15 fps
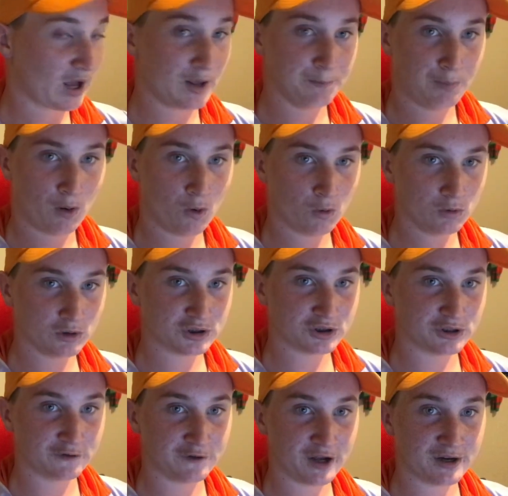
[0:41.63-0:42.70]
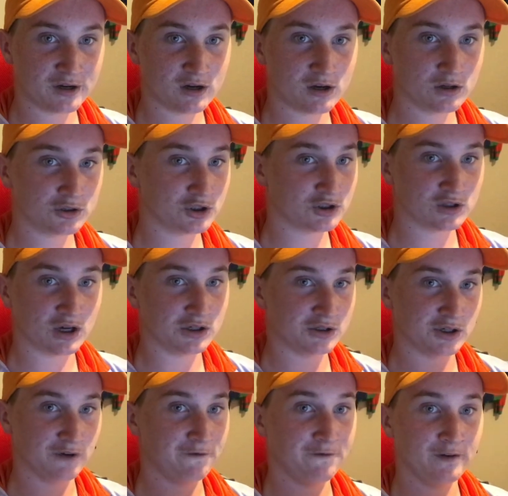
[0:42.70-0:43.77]
Polish defender, just like
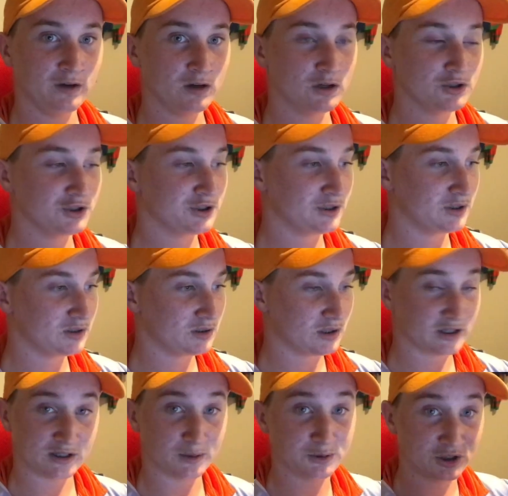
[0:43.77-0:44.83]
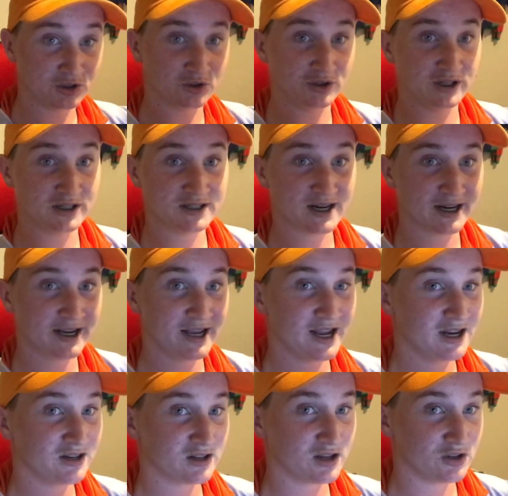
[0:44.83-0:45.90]
Zofia. Except she's on the attacker
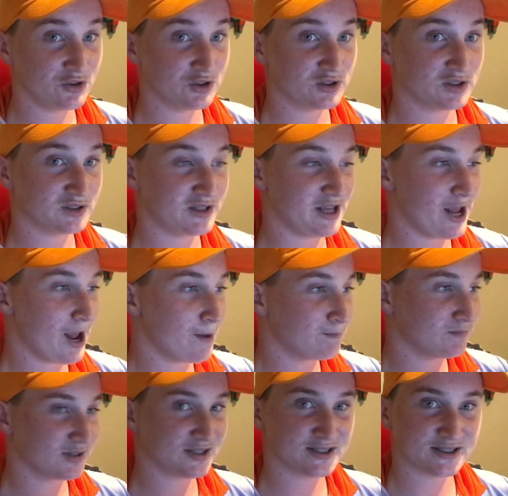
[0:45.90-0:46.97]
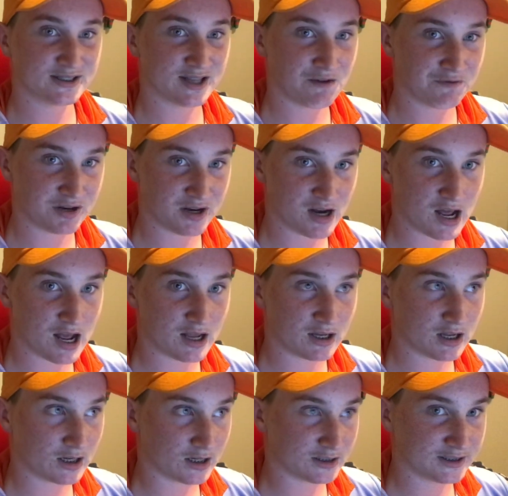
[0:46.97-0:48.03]
end and uses the
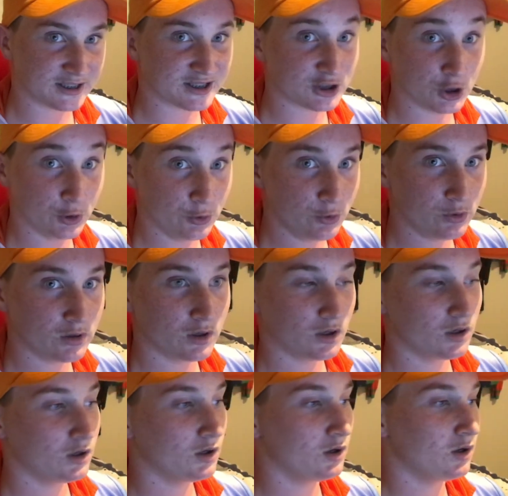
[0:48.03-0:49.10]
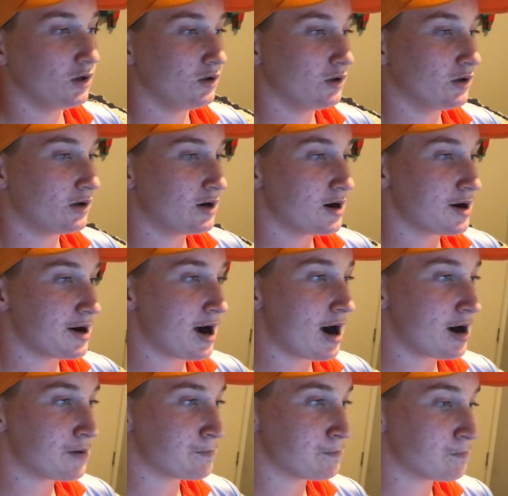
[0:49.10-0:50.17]
M762.
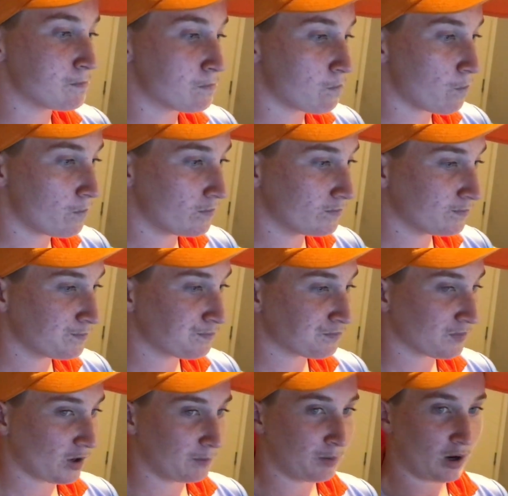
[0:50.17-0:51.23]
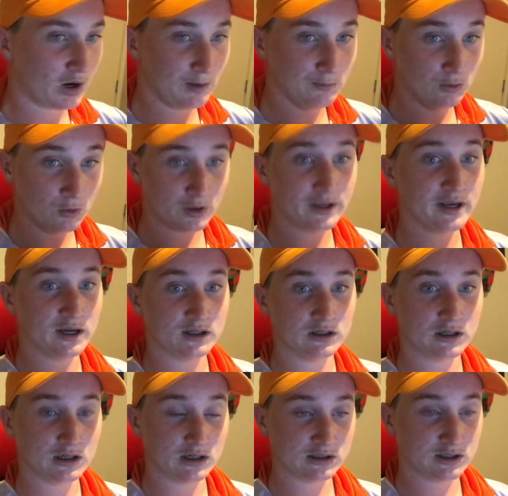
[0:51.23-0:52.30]
But I'm looking
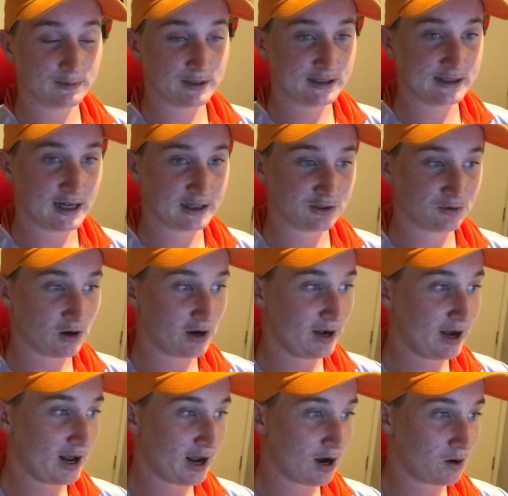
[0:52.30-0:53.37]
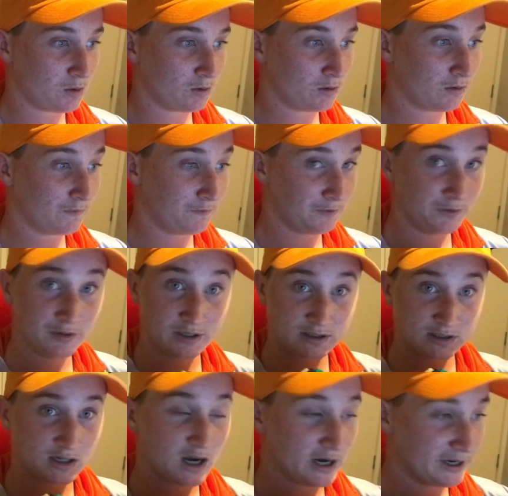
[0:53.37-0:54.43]
at some of the stats right now of this
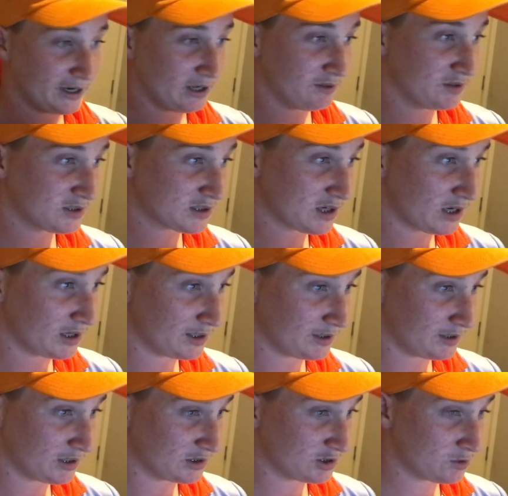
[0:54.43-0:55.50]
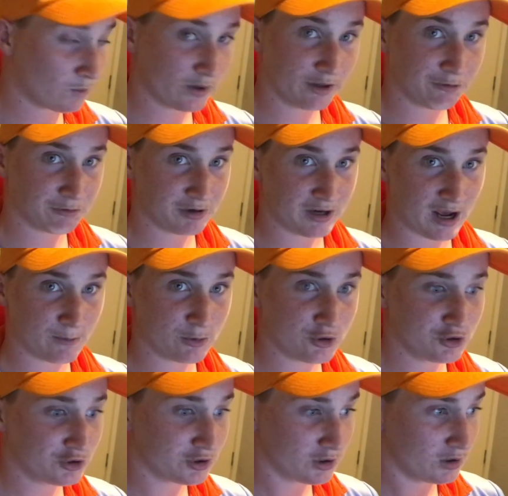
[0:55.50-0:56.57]
gun, and this gun does 23 damage.